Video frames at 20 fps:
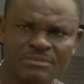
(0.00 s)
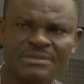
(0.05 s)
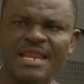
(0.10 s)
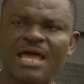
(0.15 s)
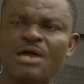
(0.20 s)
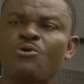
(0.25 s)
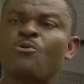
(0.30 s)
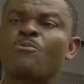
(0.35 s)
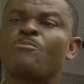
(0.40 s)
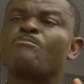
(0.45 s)

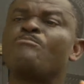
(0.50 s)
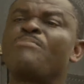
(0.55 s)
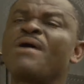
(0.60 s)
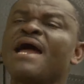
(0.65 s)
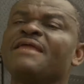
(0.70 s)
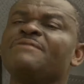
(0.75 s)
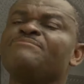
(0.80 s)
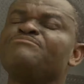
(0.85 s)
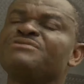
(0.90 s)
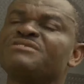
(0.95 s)
My
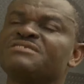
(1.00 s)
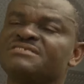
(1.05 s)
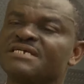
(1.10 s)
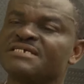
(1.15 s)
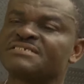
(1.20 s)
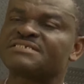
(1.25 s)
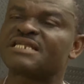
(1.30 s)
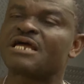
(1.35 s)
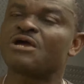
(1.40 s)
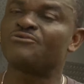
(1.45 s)
combined
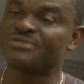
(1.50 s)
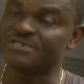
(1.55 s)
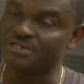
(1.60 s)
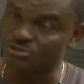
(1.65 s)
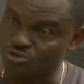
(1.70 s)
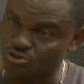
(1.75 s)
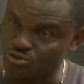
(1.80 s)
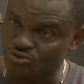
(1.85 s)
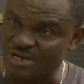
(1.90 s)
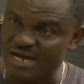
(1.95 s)
business now with the
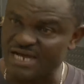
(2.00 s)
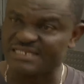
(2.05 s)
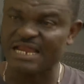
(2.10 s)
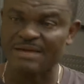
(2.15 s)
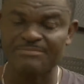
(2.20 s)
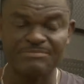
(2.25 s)
Jew. And